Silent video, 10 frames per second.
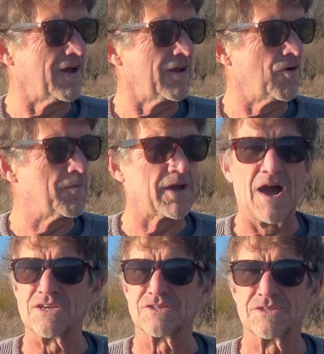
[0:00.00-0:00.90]
and oh my
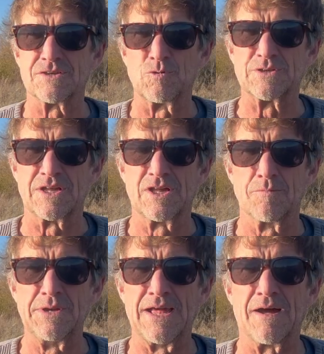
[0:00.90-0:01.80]
gosh, someone's going to kill
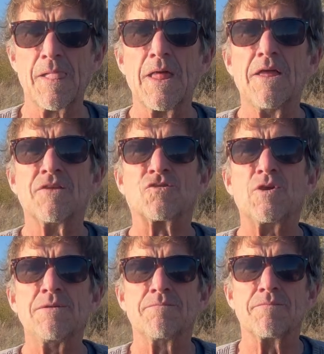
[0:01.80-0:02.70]
me now. So
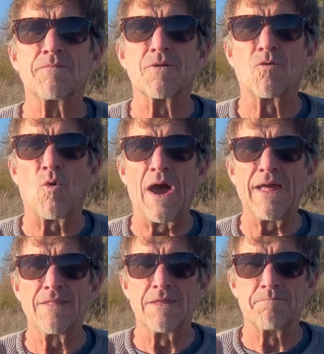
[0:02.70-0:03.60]
he
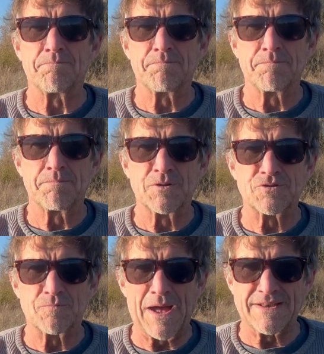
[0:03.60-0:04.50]
quietly puts
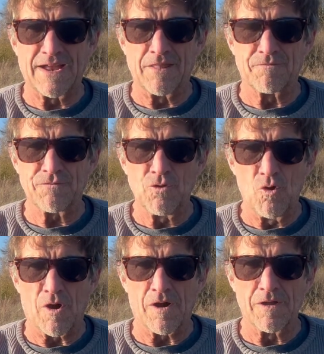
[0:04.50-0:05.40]
her back down on the
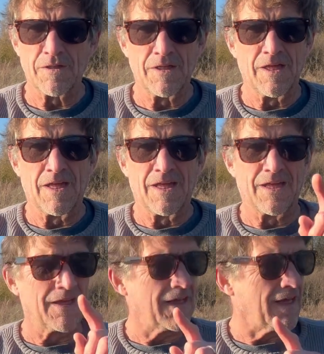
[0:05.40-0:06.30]
floor
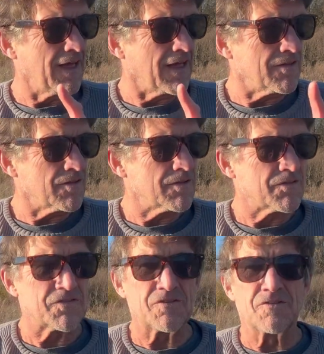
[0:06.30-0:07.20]
and
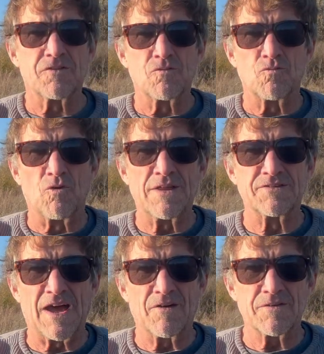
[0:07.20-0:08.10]

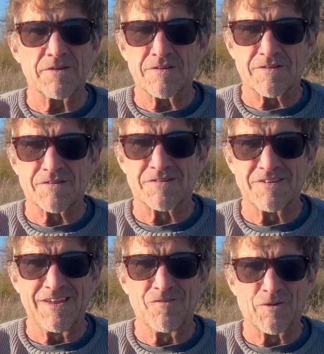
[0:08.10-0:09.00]
runs out to
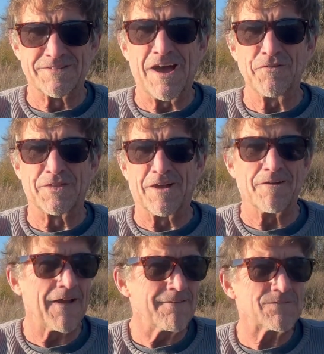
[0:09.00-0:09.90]
see what's out there,
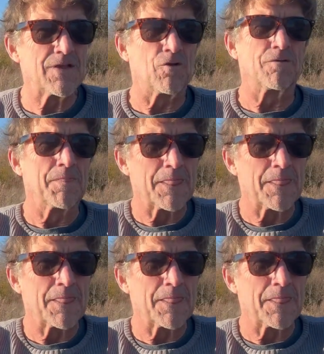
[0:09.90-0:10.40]
right? Or